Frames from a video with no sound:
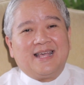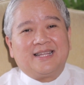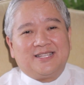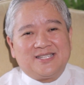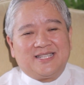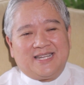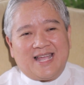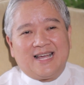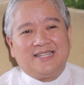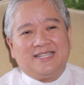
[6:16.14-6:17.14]
That is the
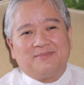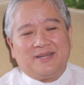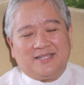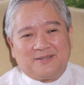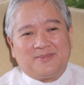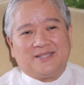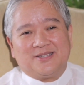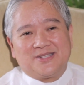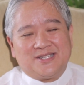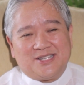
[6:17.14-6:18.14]
reality, my dear
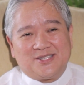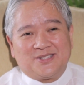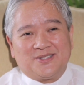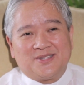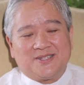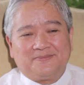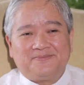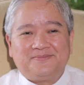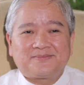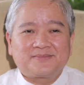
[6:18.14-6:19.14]
brothers and sisters.
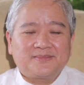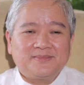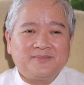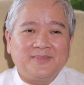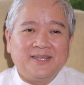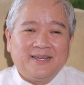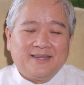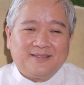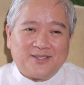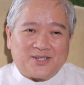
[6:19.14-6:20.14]

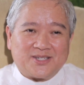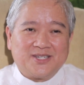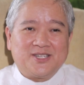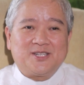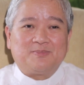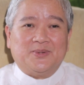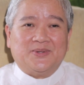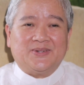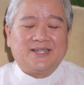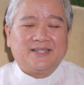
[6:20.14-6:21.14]
The church is
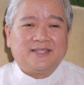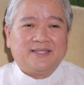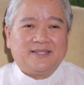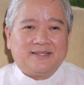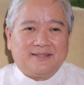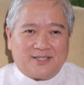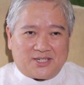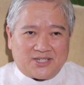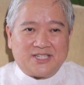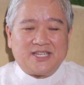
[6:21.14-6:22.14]
poor,
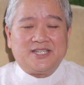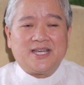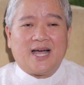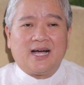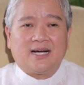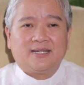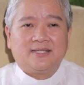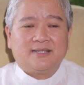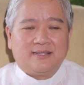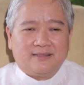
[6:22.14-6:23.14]
the church is
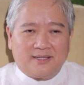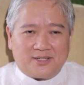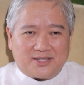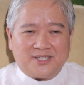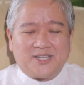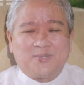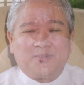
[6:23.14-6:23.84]
young, the church